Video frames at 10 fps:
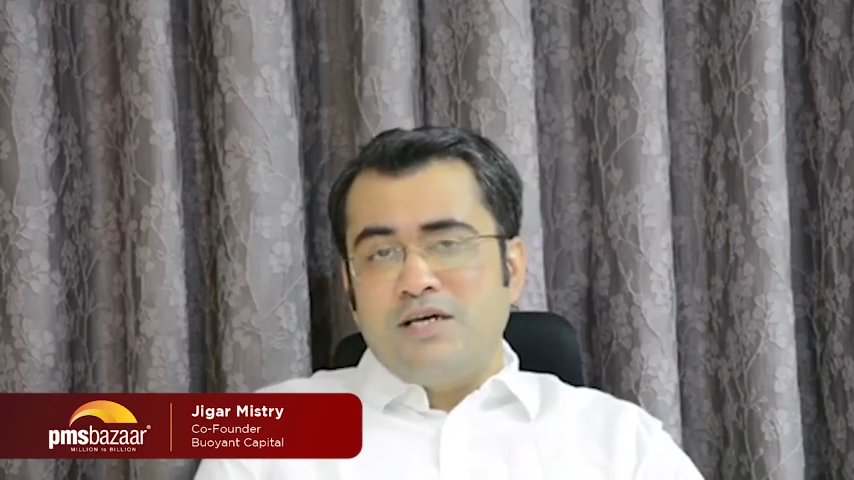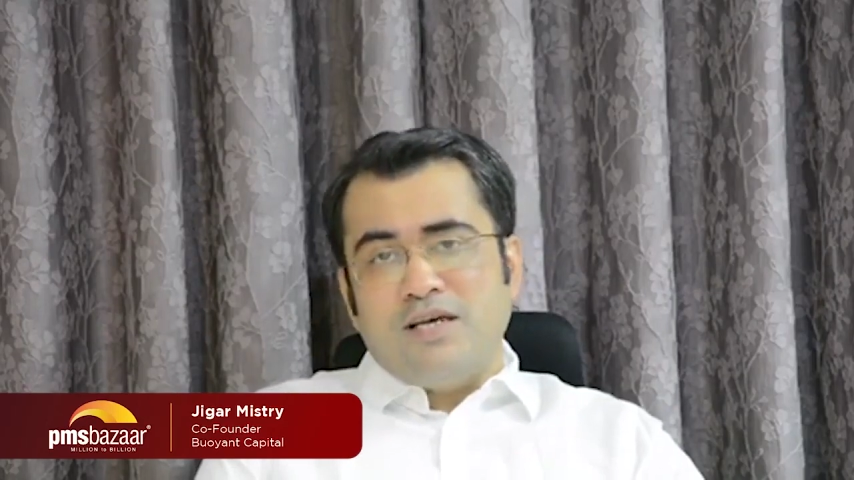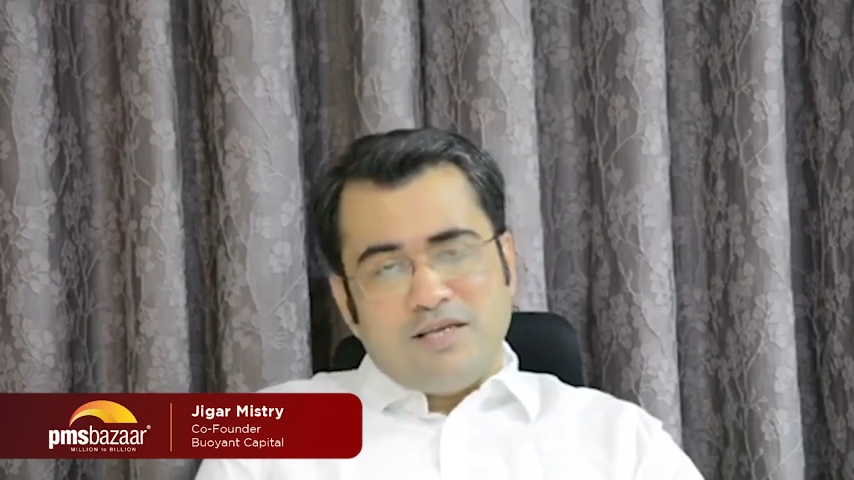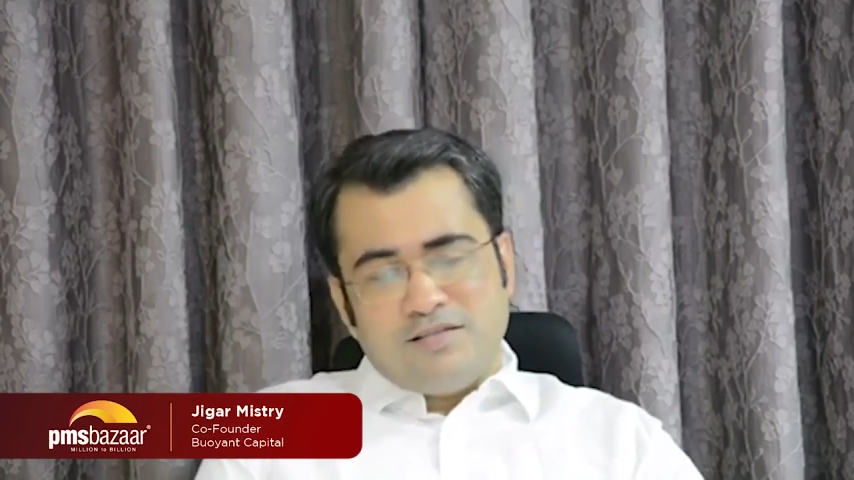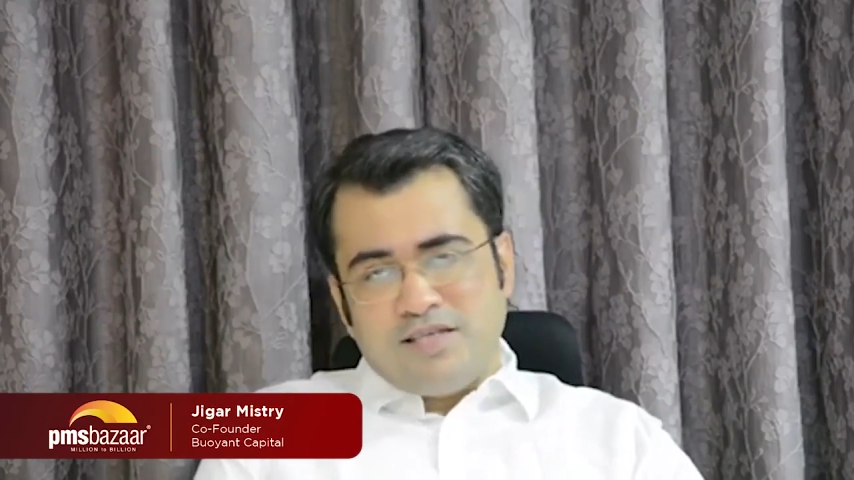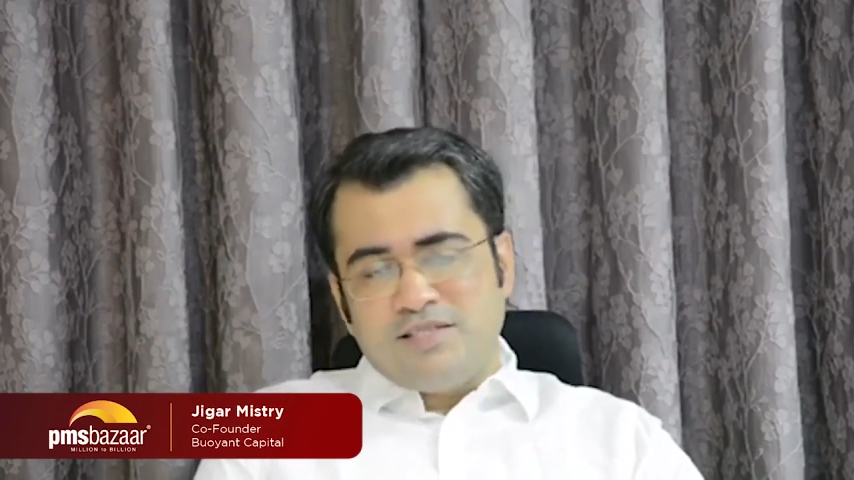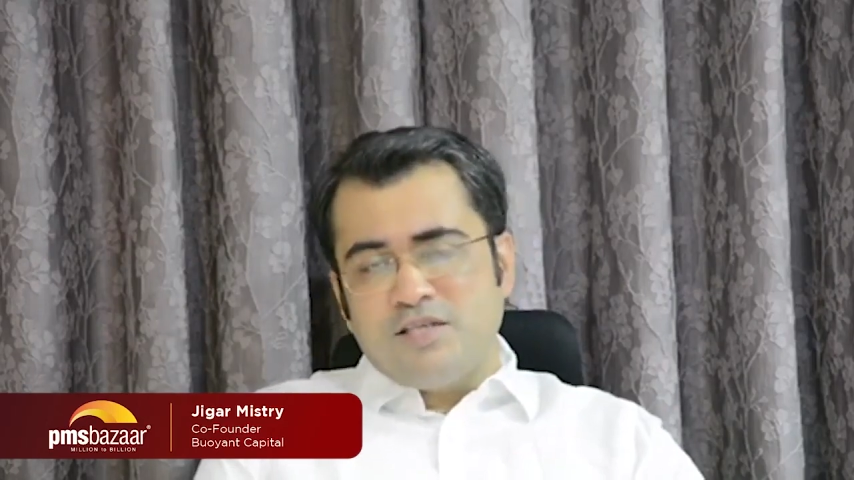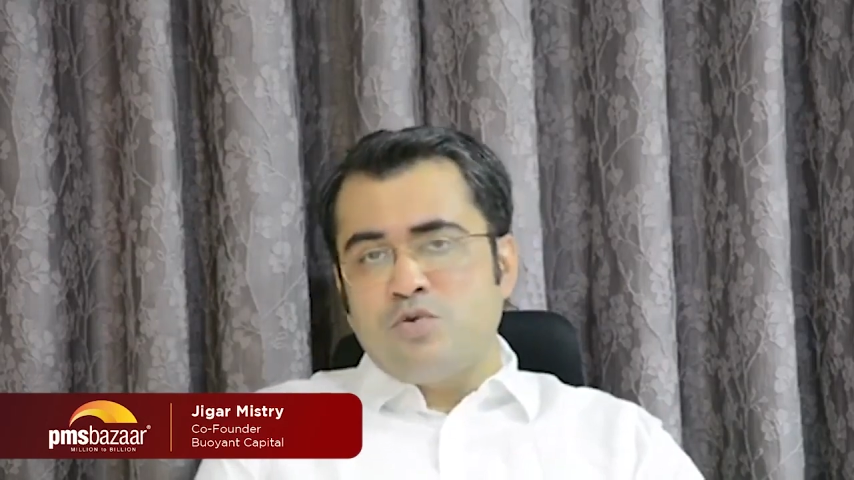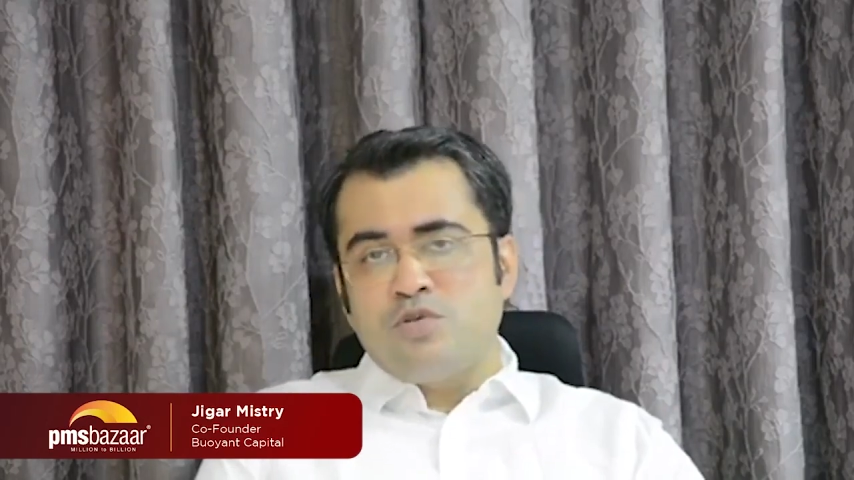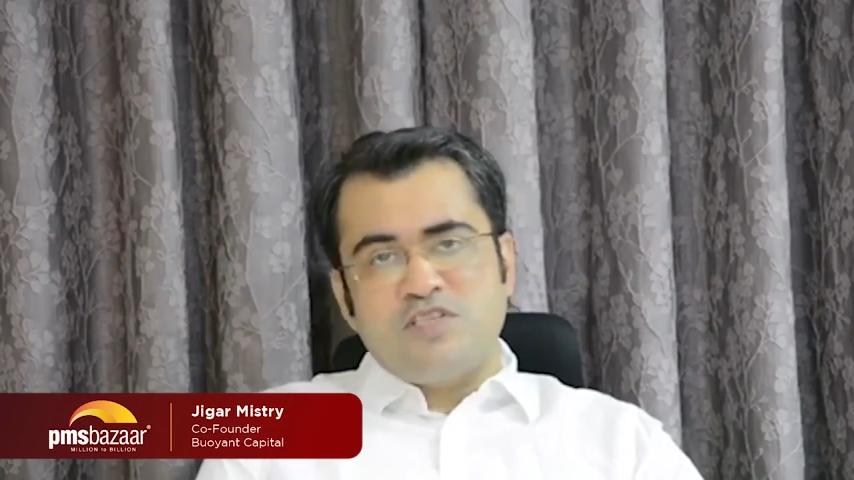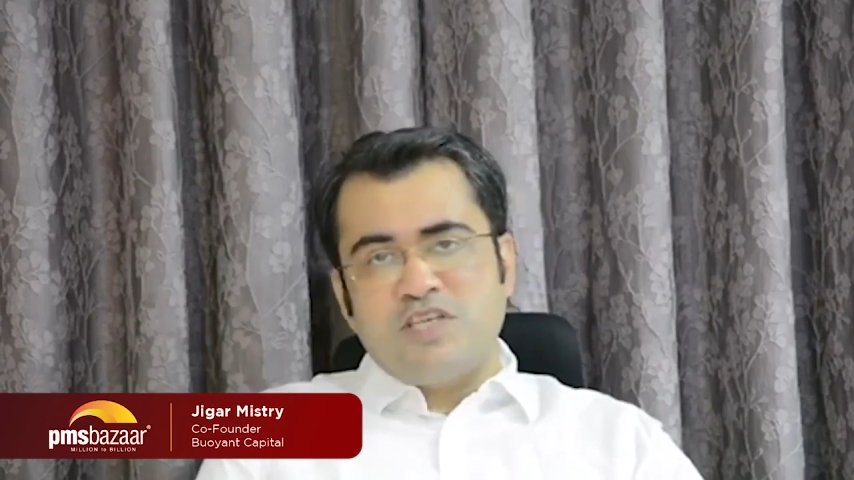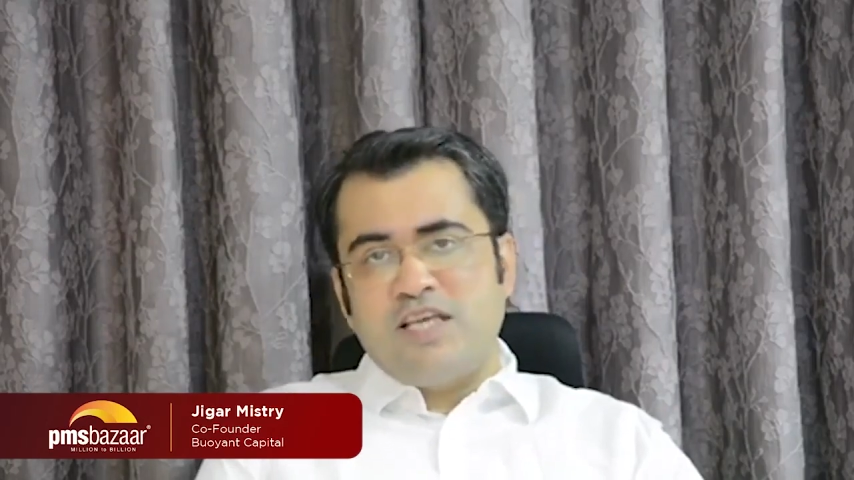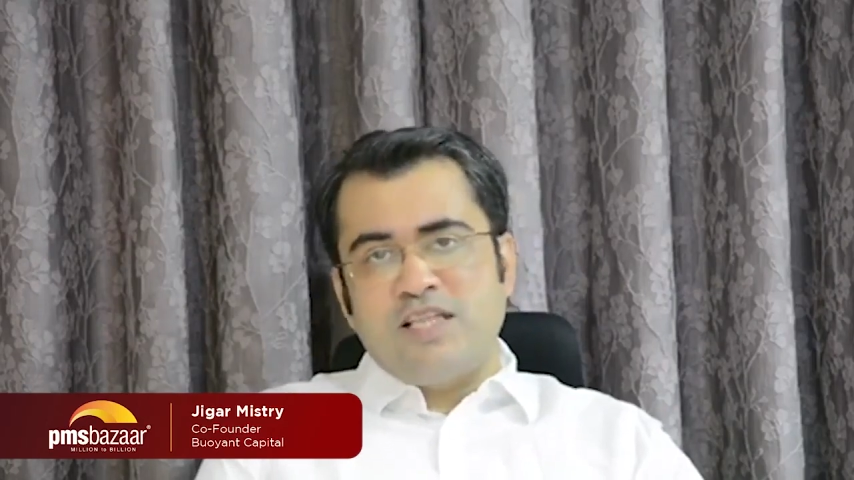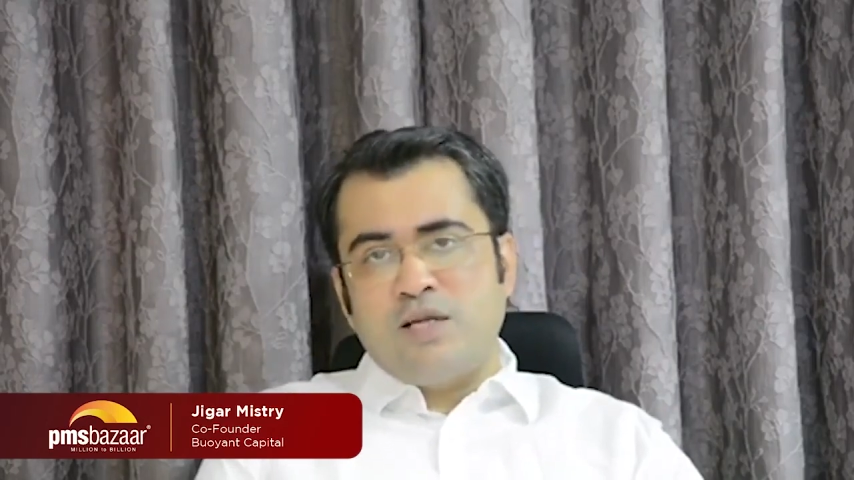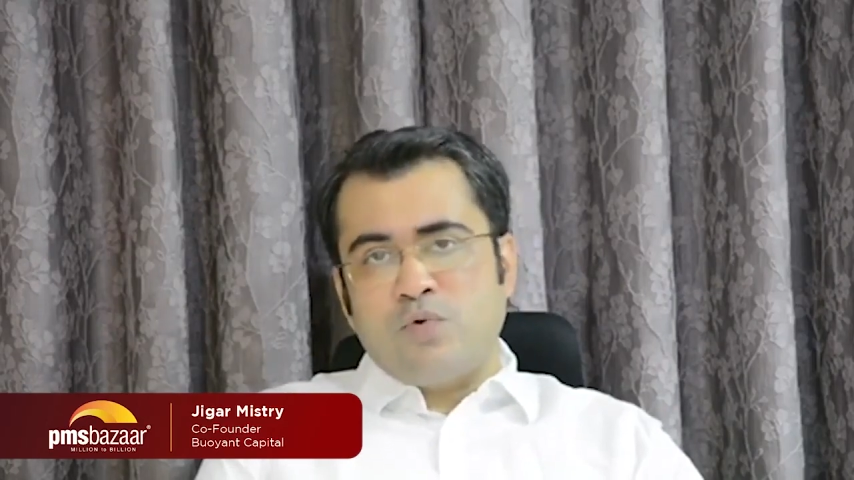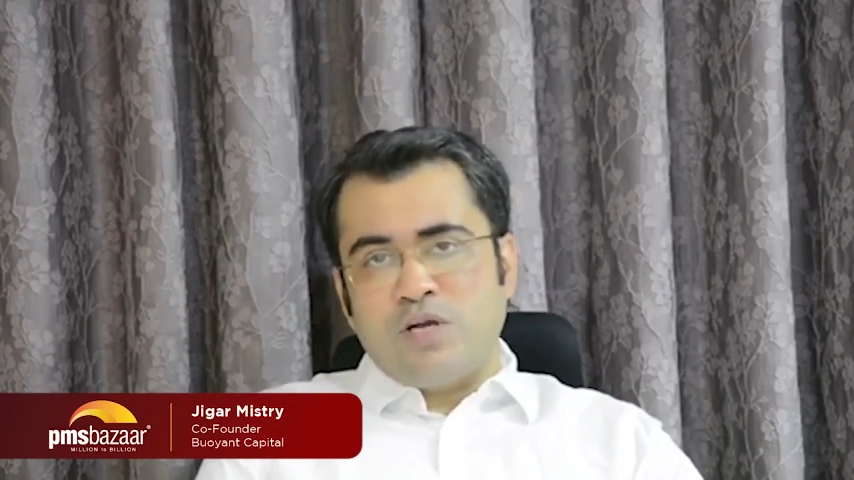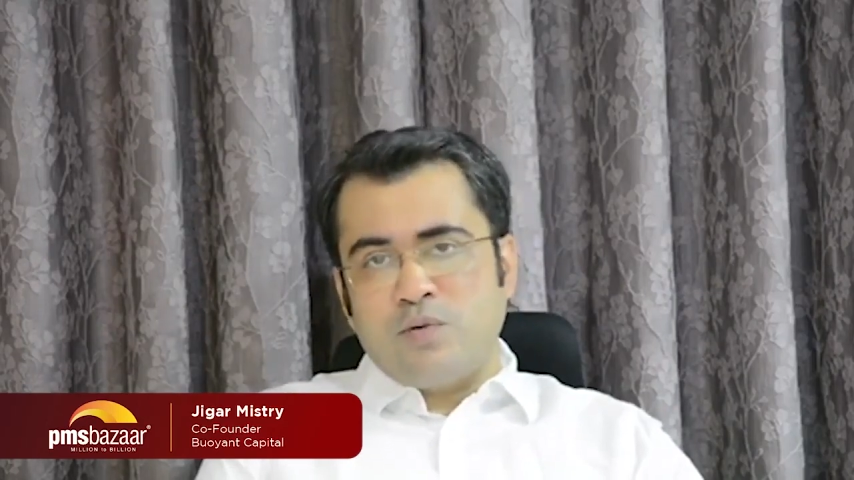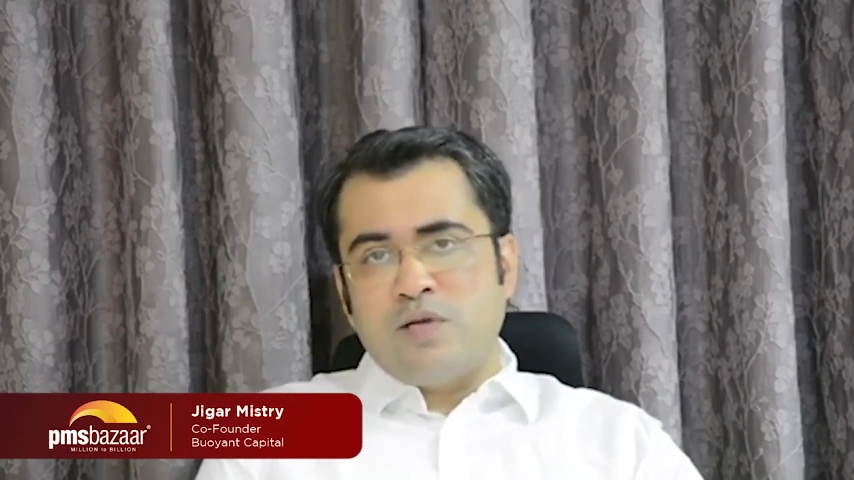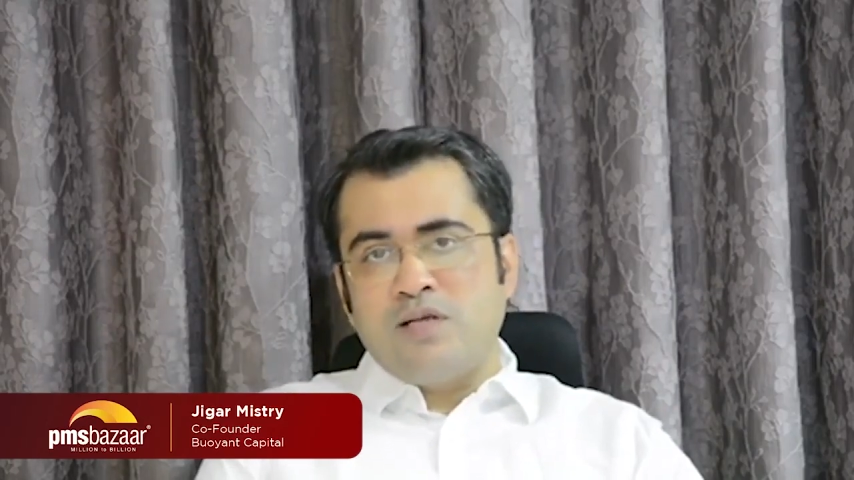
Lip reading: There is an old saying that whatever